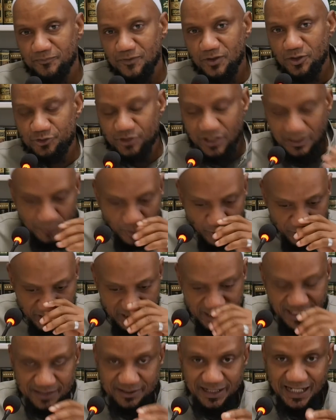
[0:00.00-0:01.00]
So that book, he
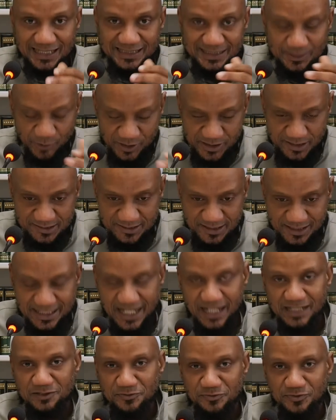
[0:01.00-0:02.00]
gathered hadith which is
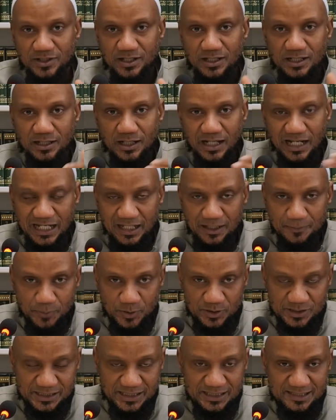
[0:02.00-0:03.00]
da'if and
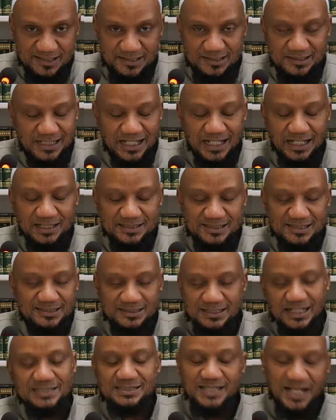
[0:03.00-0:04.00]
put it in Silsila
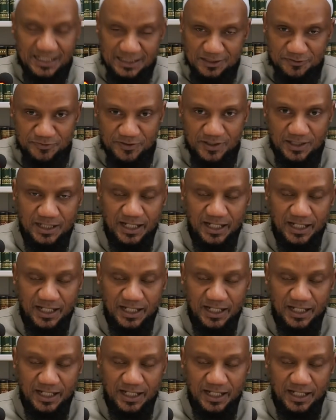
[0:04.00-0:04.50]
Al-Da'if,